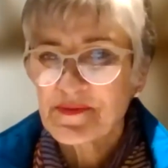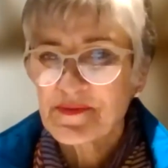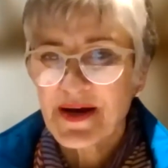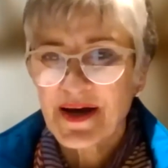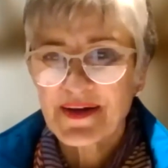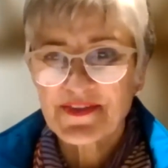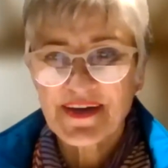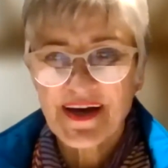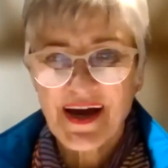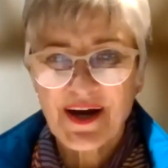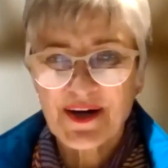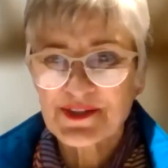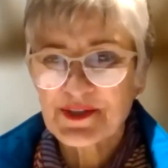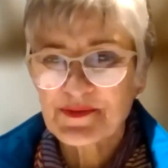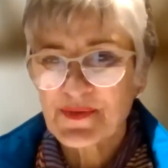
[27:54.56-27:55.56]
be about the
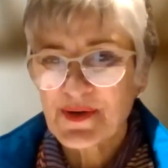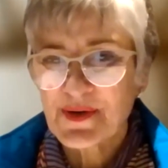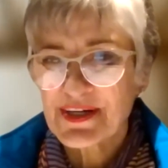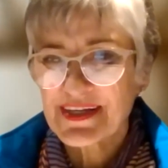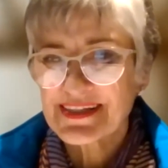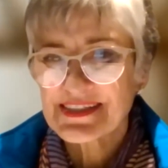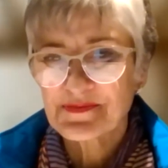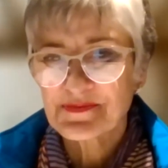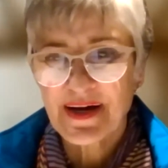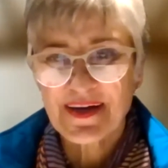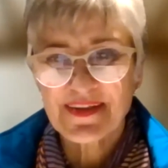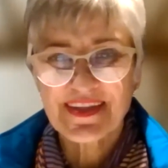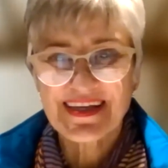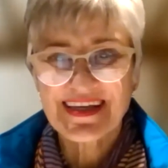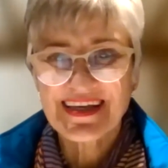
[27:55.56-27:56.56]
outer body, it's
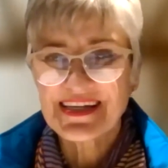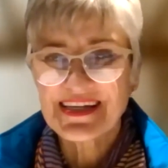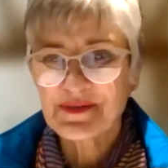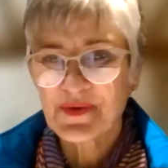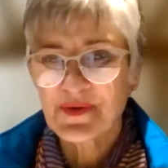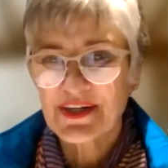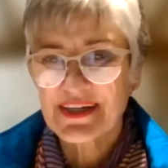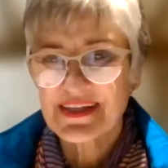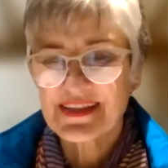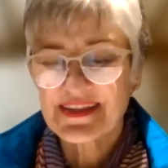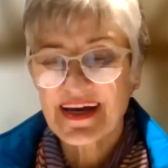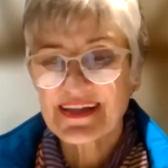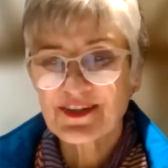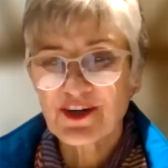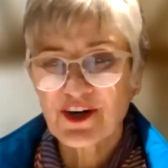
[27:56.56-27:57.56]
about the inner body.
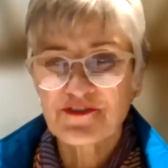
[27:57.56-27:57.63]
And that